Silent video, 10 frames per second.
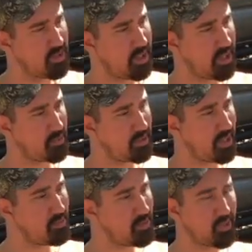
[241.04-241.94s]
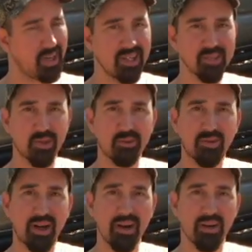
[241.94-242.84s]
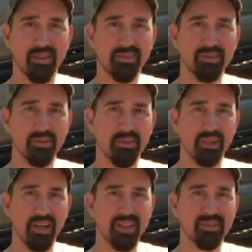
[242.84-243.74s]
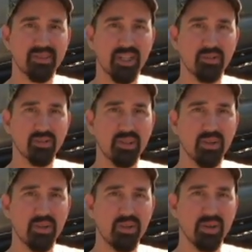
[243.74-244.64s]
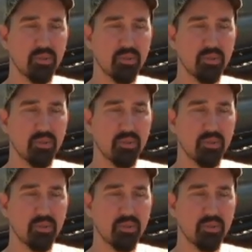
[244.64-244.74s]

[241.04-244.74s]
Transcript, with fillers: Yep, yep. You guys are on fire. You guys are definitely doing good.